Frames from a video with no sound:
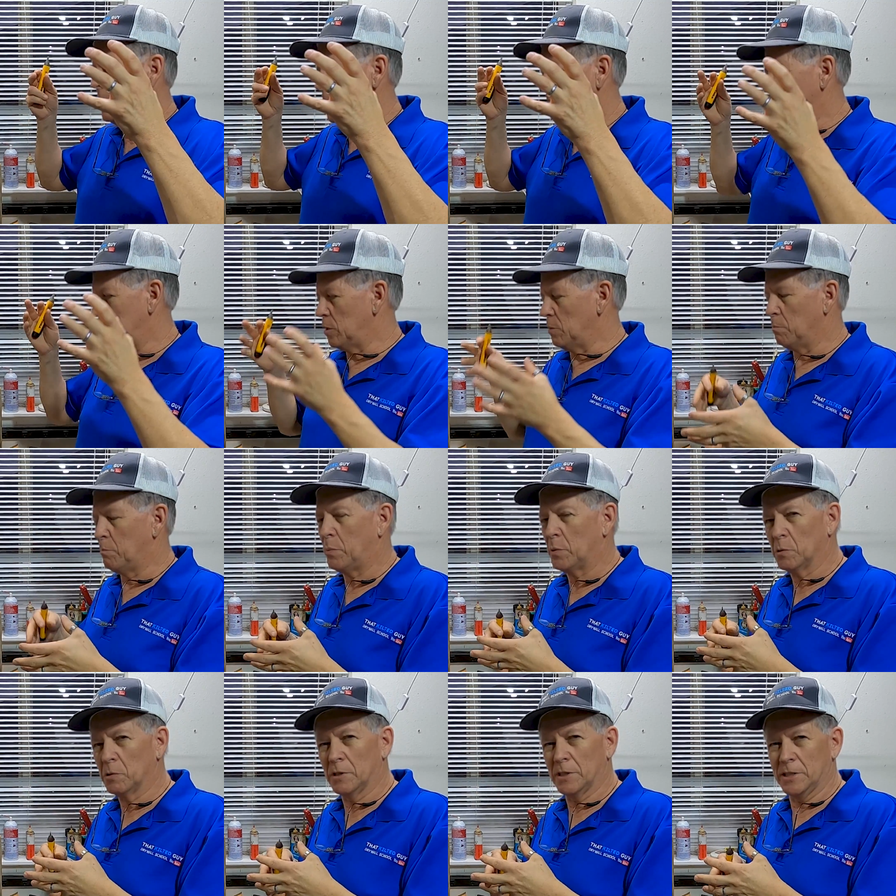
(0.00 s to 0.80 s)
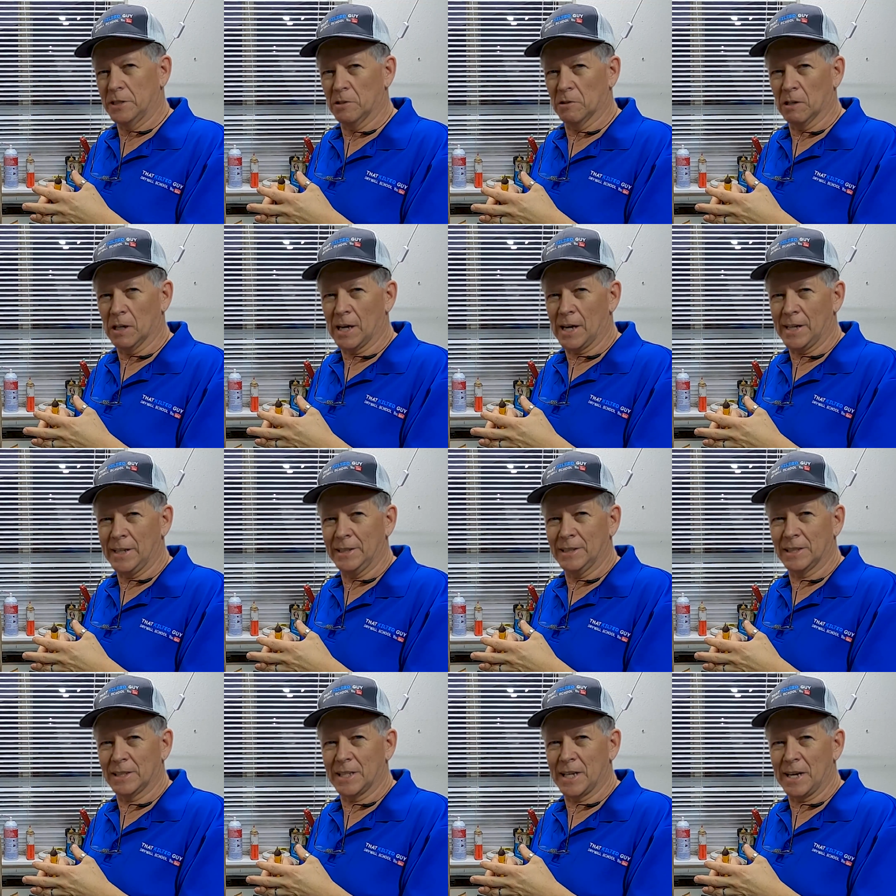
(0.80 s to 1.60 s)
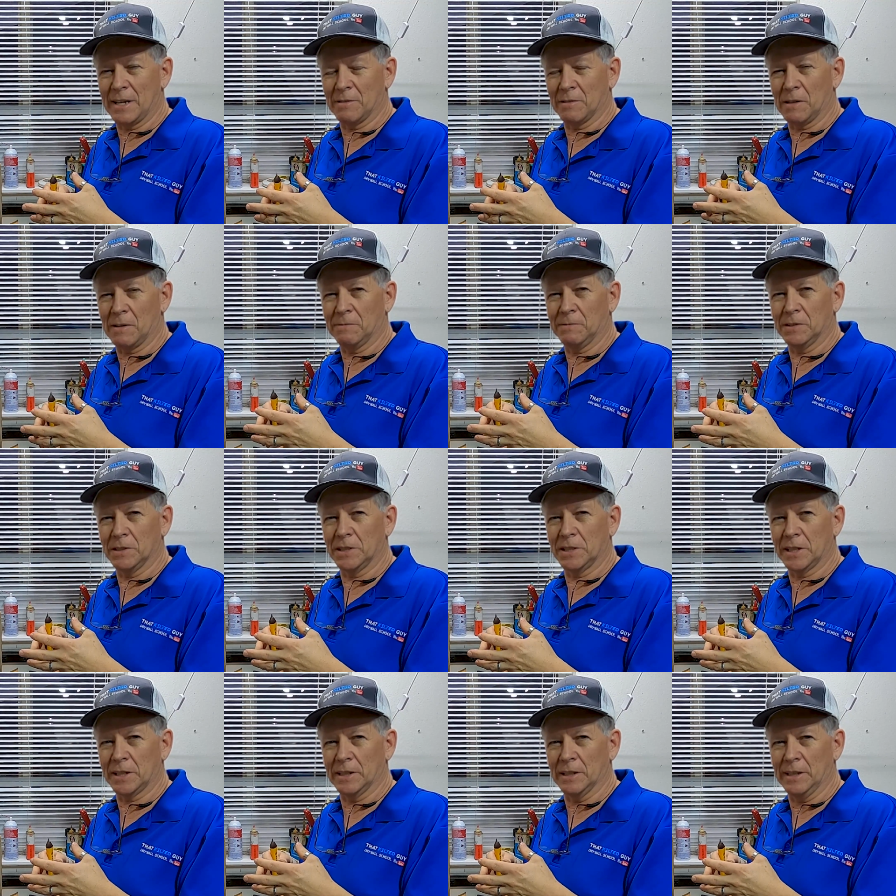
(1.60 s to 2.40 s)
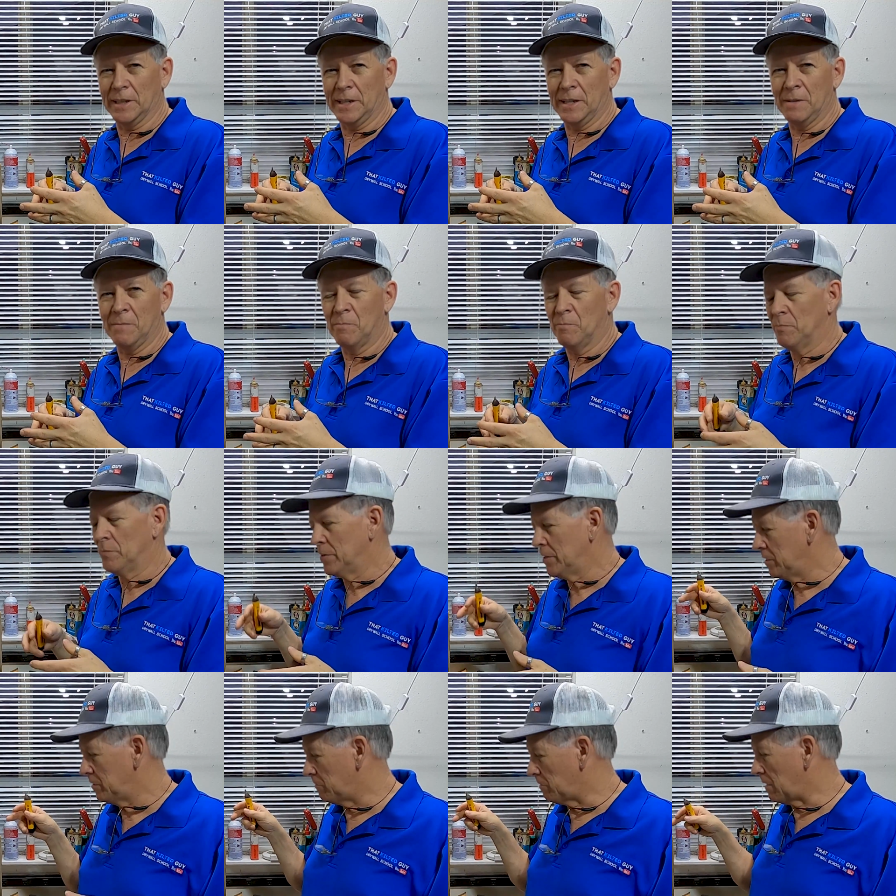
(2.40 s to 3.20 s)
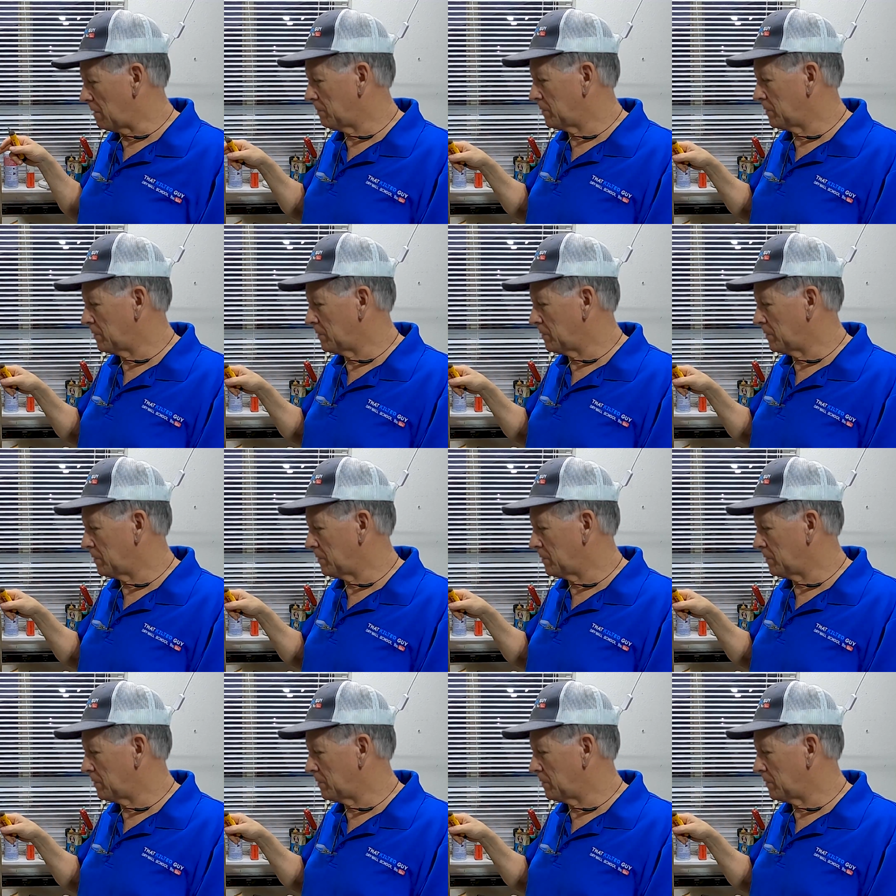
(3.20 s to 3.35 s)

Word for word: and you're pulling your lights down off the ceiling, you're